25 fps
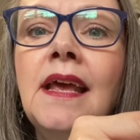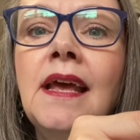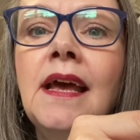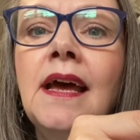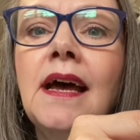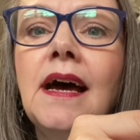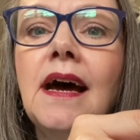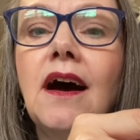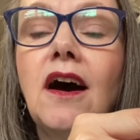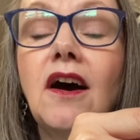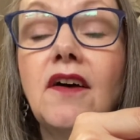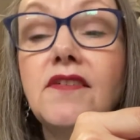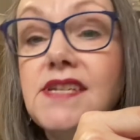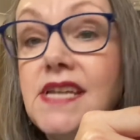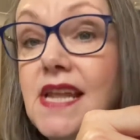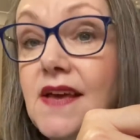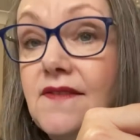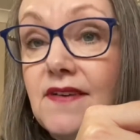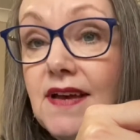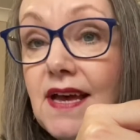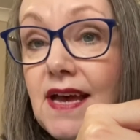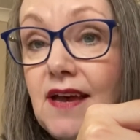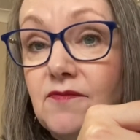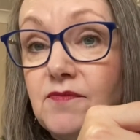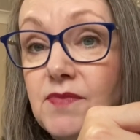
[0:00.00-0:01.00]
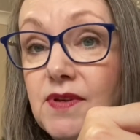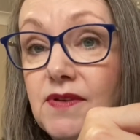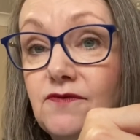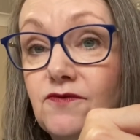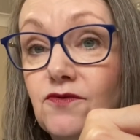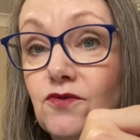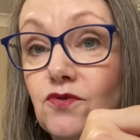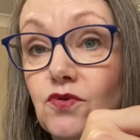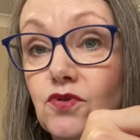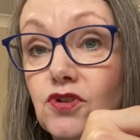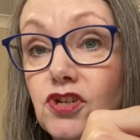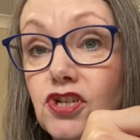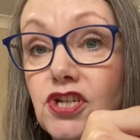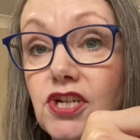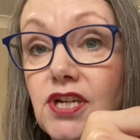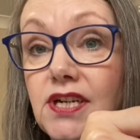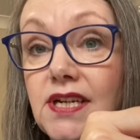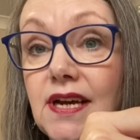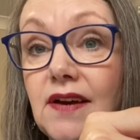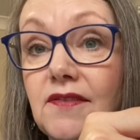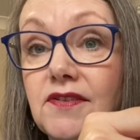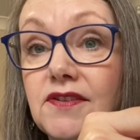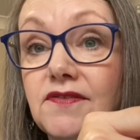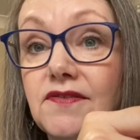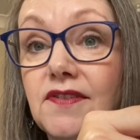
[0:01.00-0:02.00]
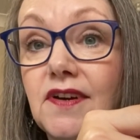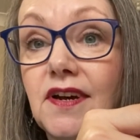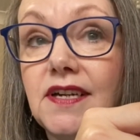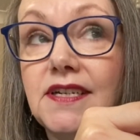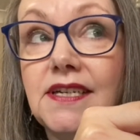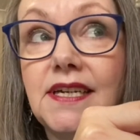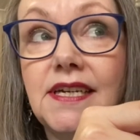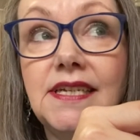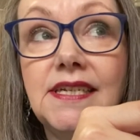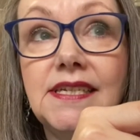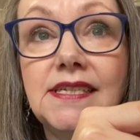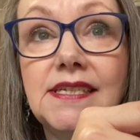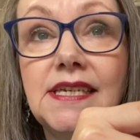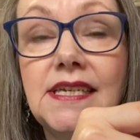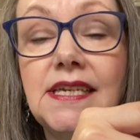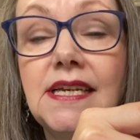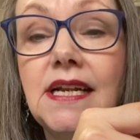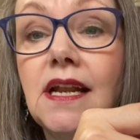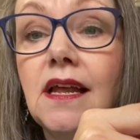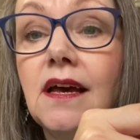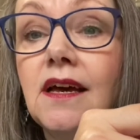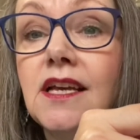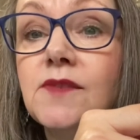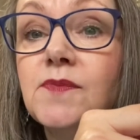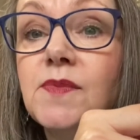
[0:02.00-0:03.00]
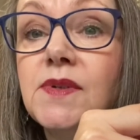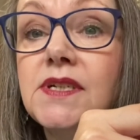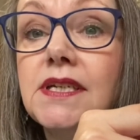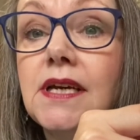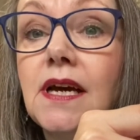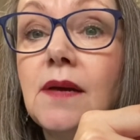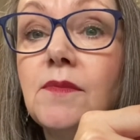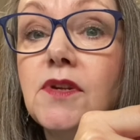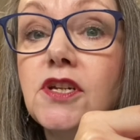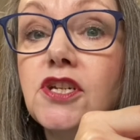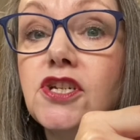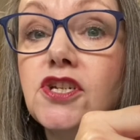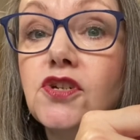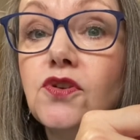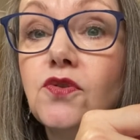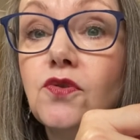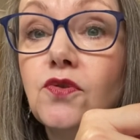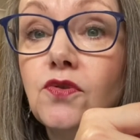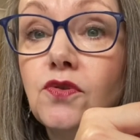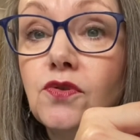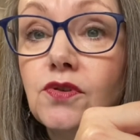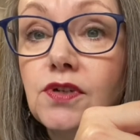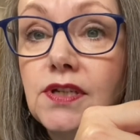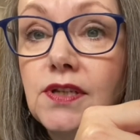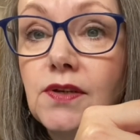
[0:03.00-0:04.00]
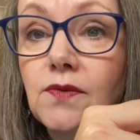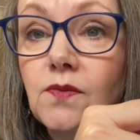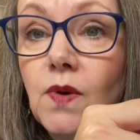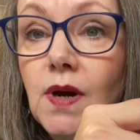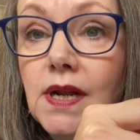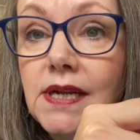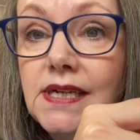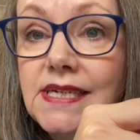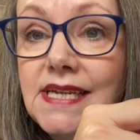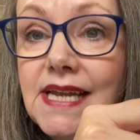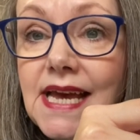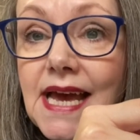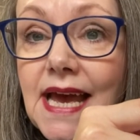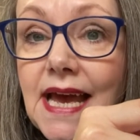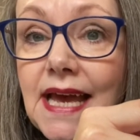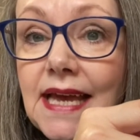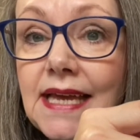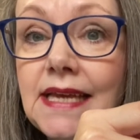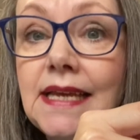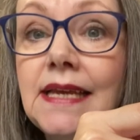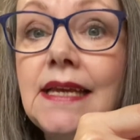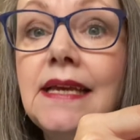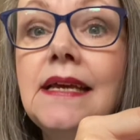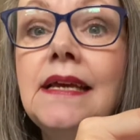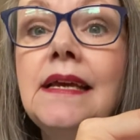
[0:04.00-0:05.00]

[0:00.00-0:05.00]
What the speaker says: I never have been fortunate enough to find any sea glass, but I'm assured that one day